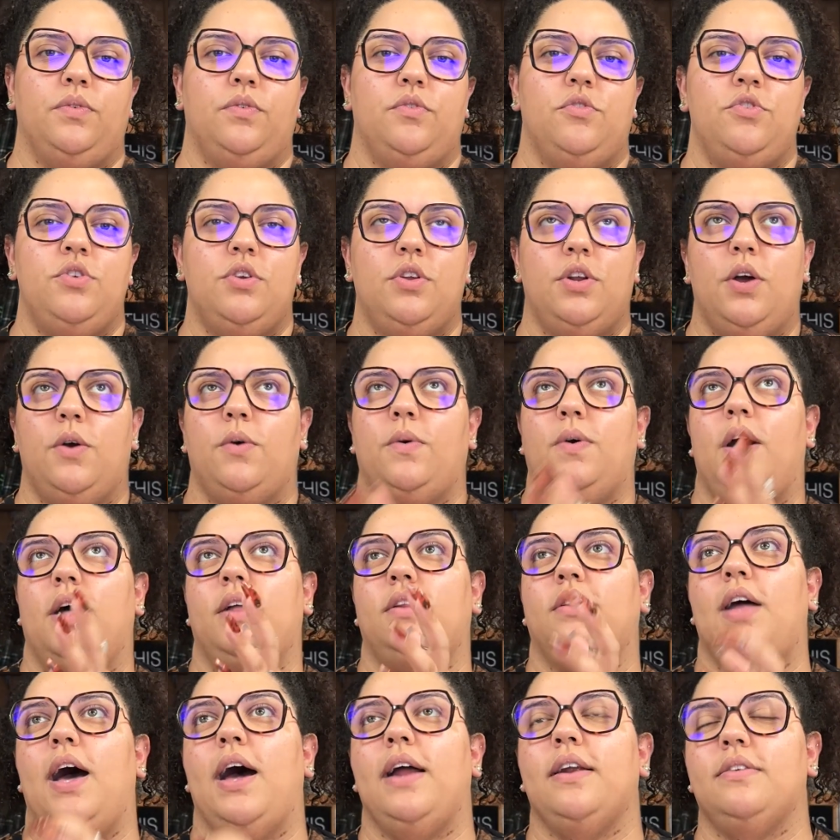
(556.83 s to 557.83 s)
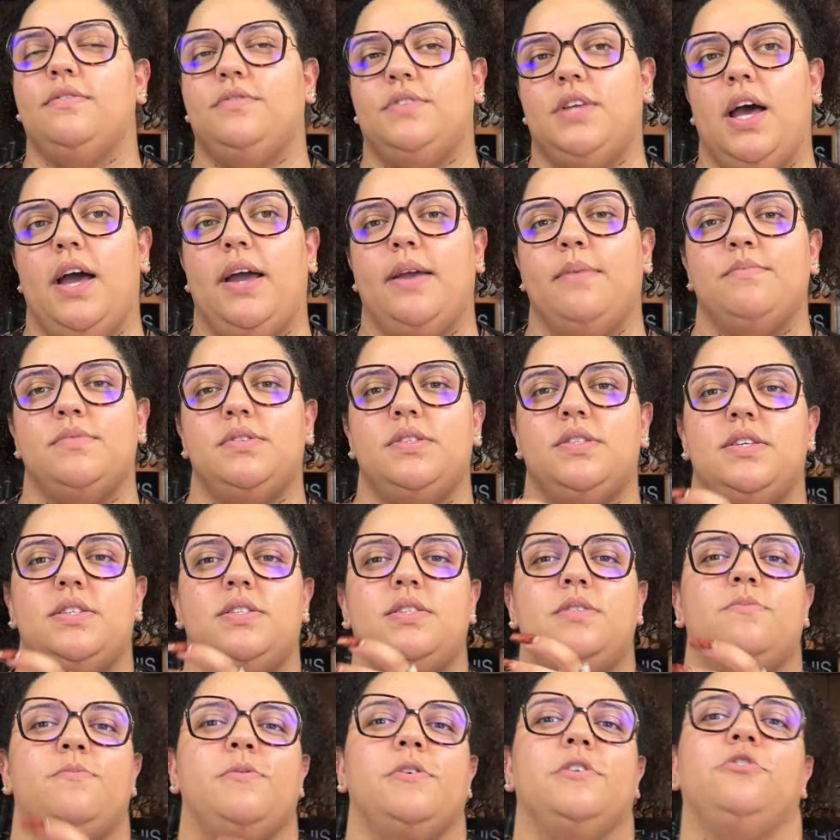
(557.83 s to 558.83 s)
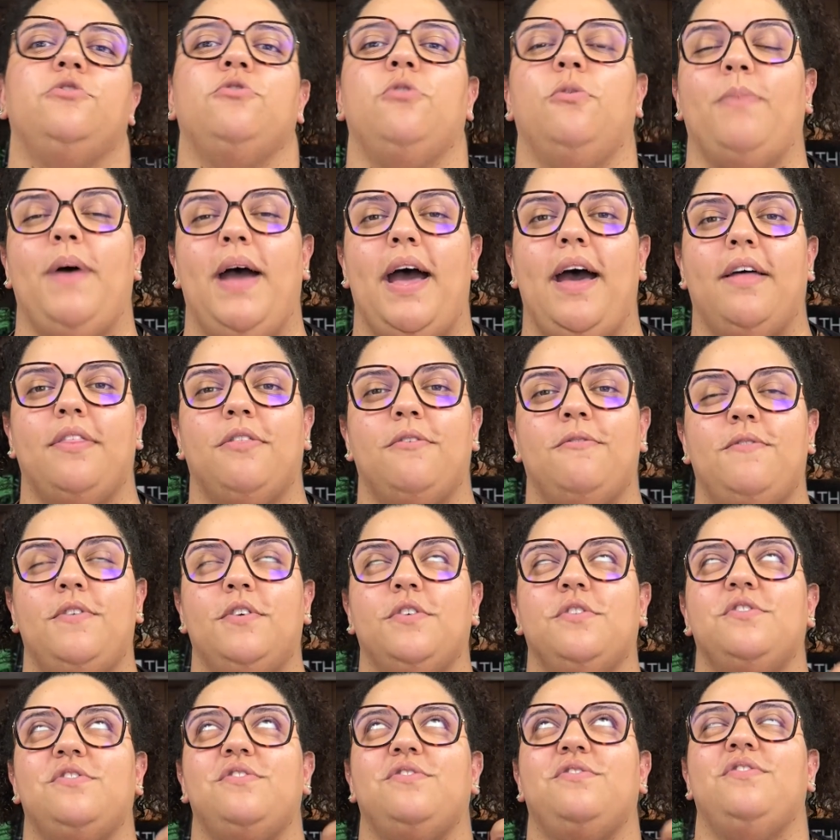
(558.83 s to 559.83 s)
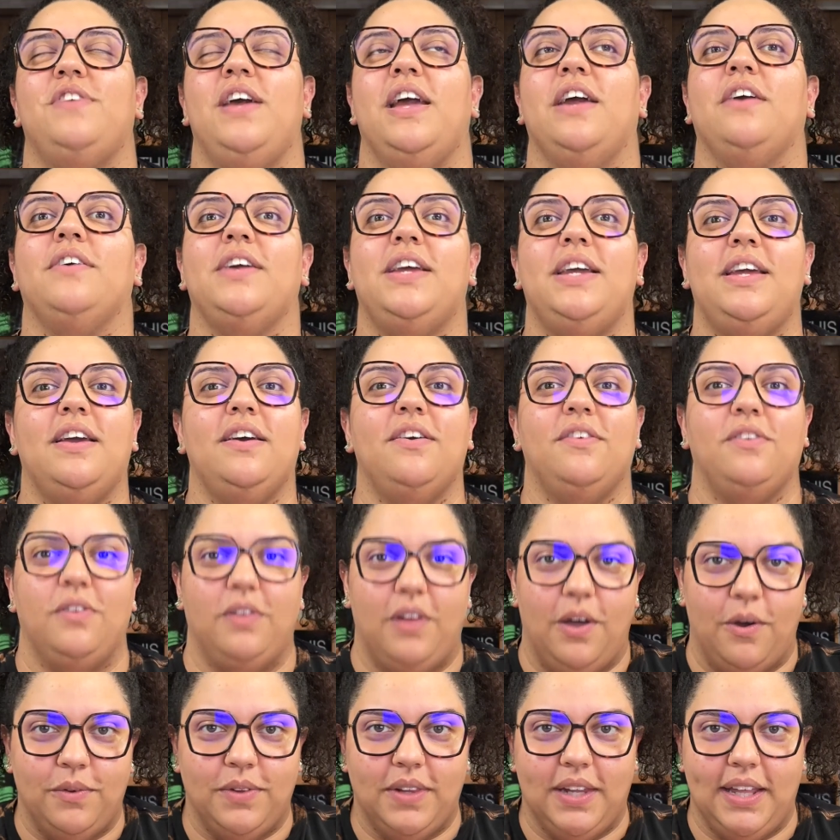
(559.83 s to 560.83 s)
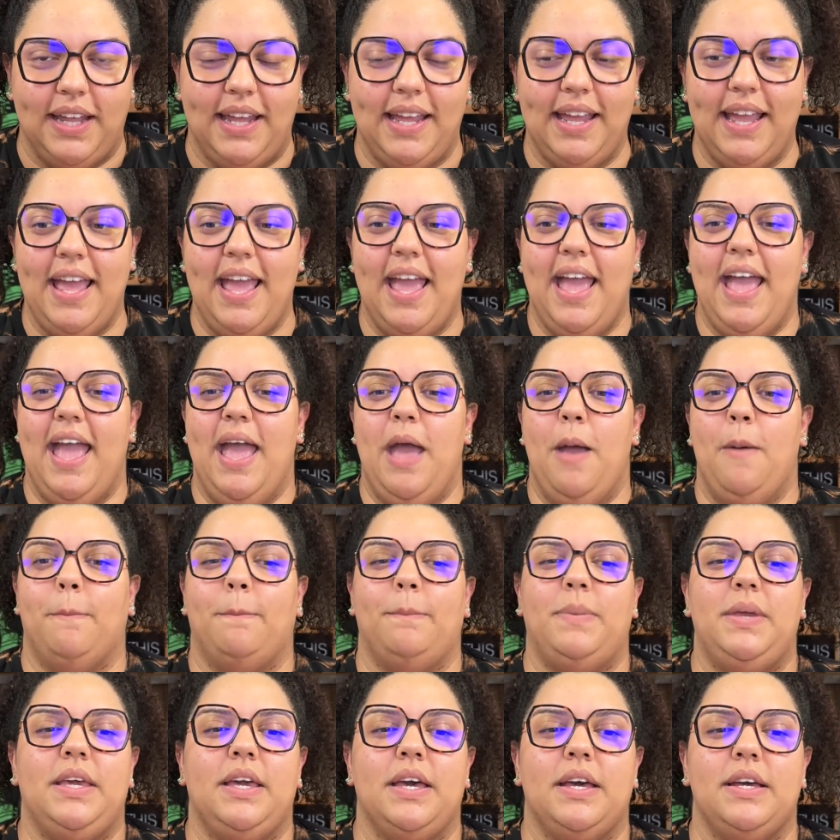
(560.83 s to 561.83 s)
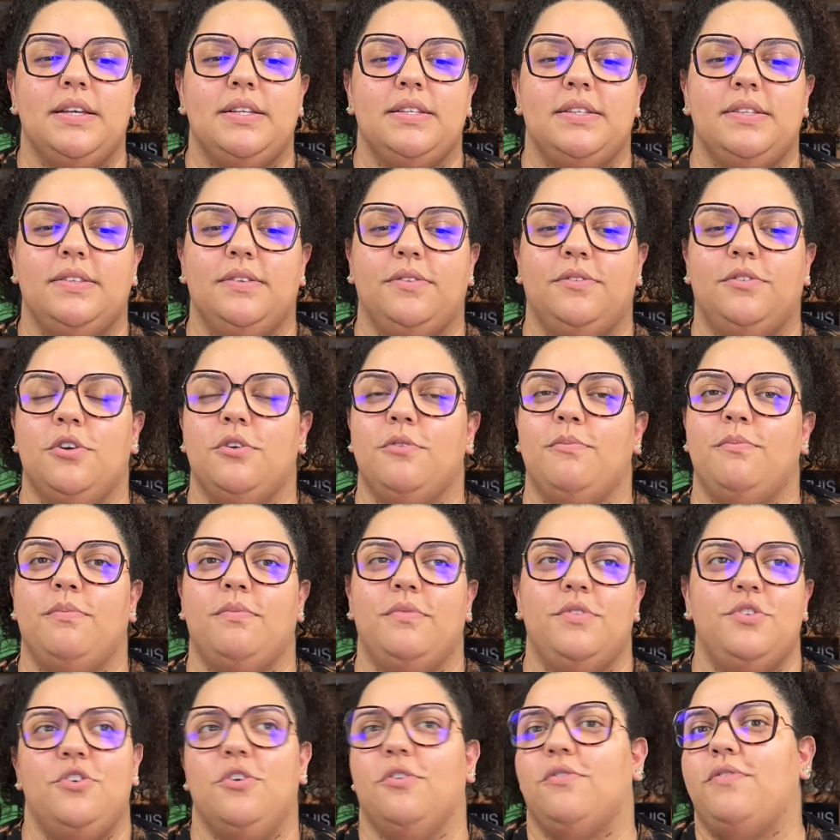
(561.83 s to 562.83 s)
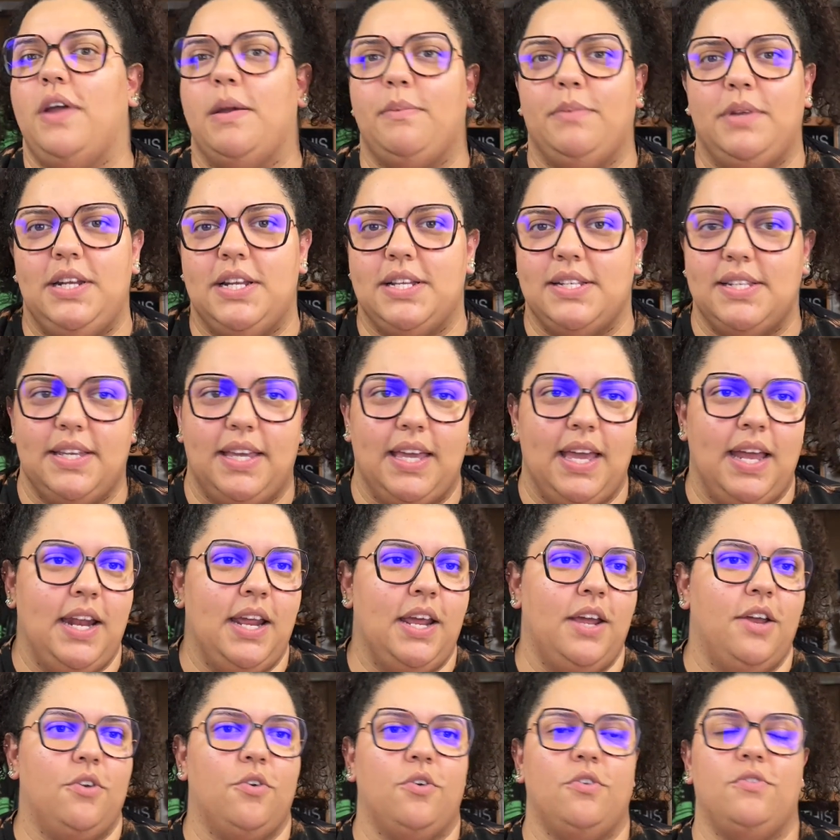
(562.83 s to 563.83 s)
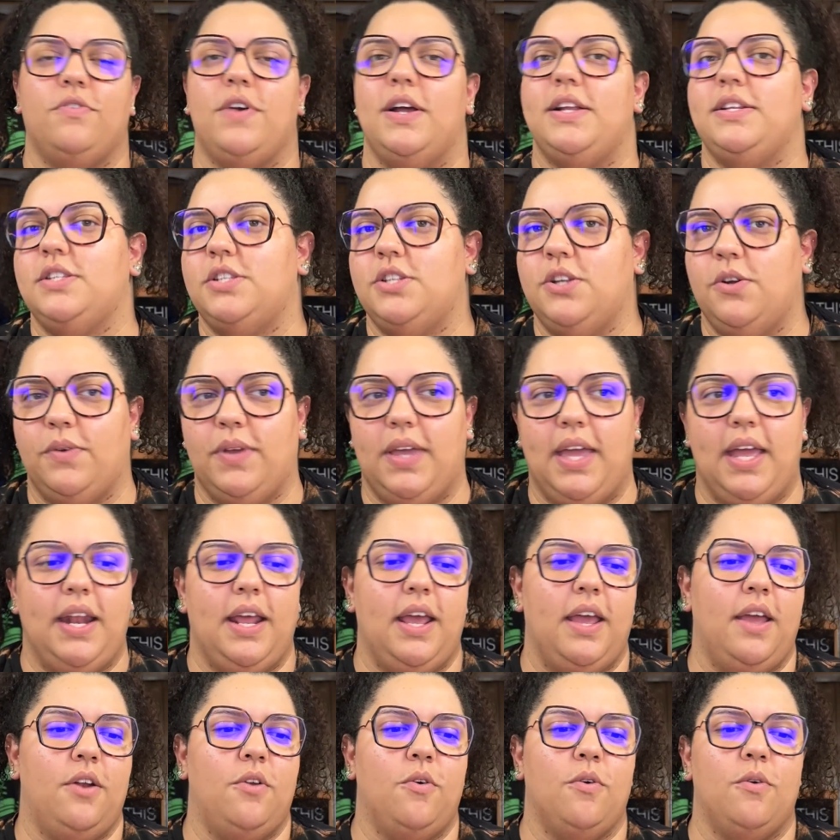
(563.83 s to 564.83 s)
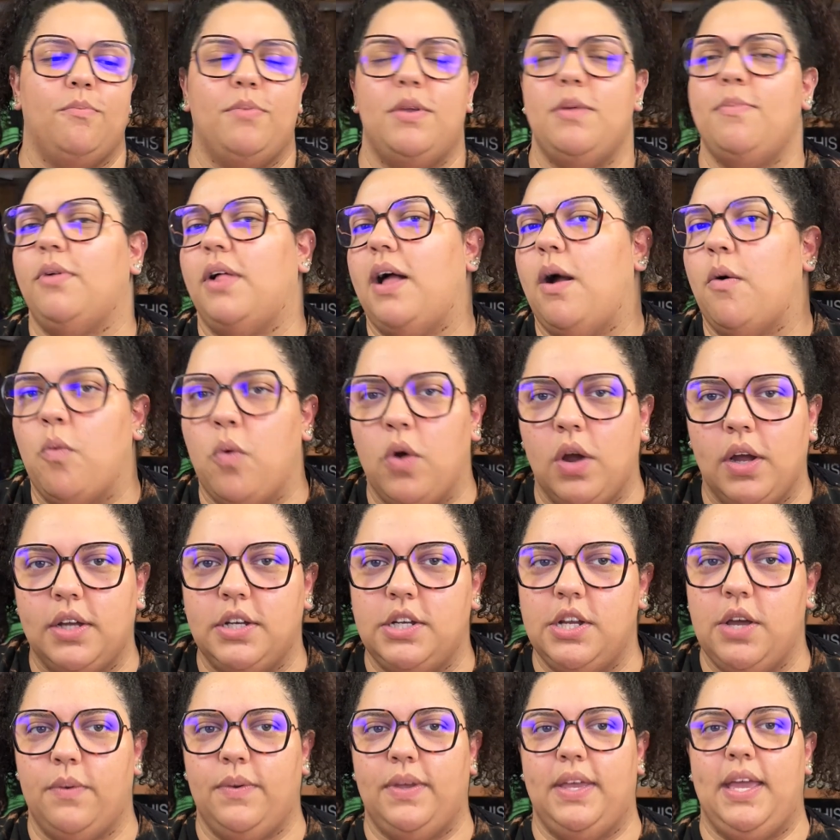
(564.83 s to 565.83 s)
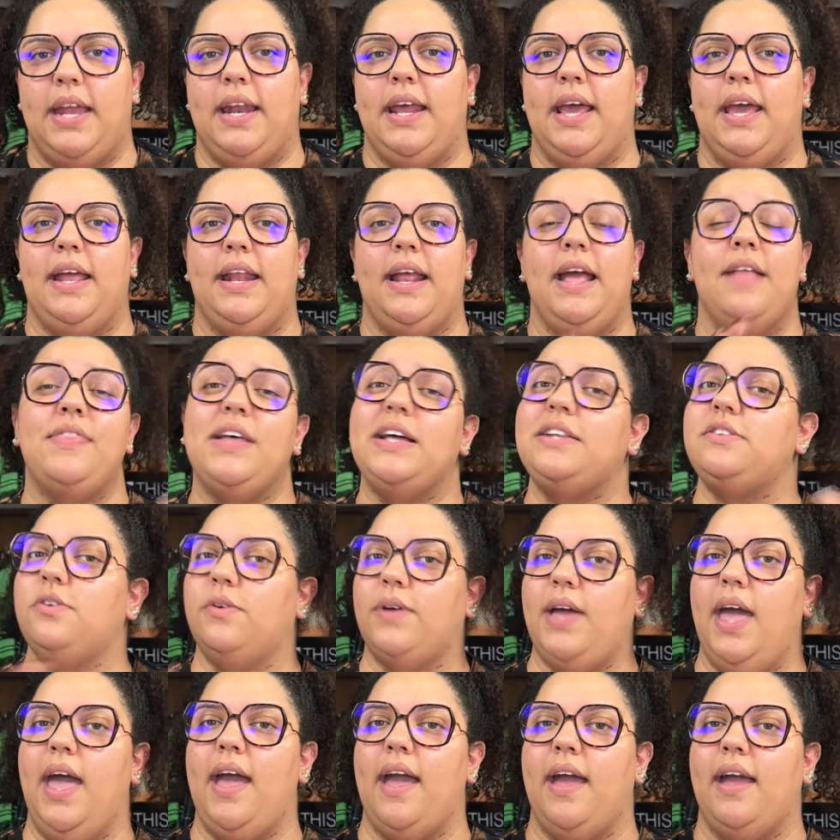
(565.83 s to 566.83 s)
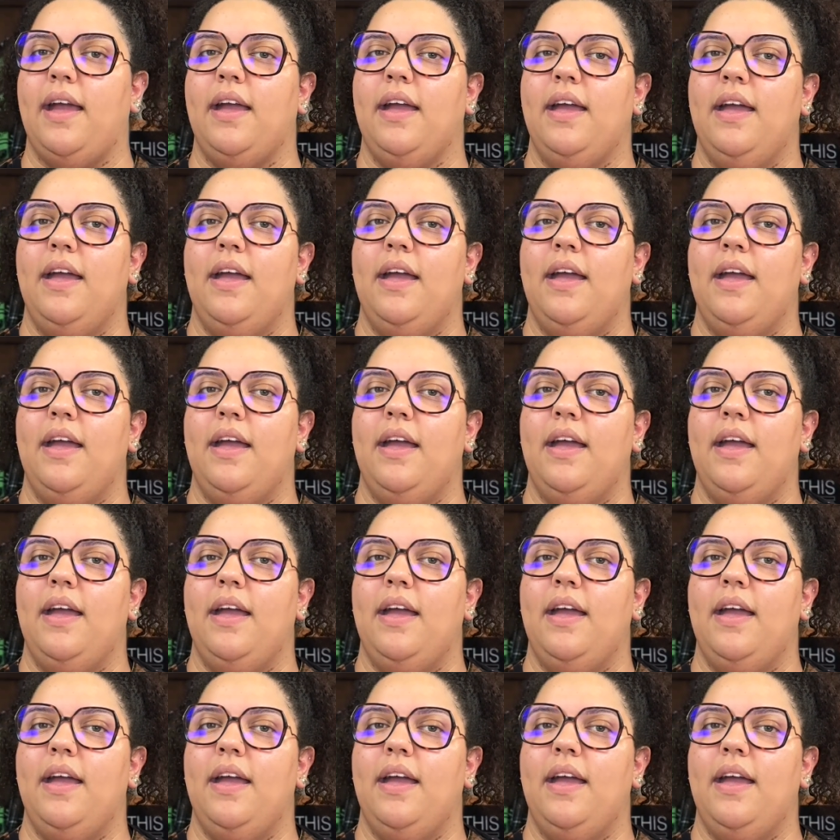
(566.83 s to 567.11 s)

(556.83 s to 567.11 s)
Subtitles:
You know, a lot of times the spiritual path feels very lonely because your family doesn't get it, or friends don't get it, or people at work don't get it. And that's okay.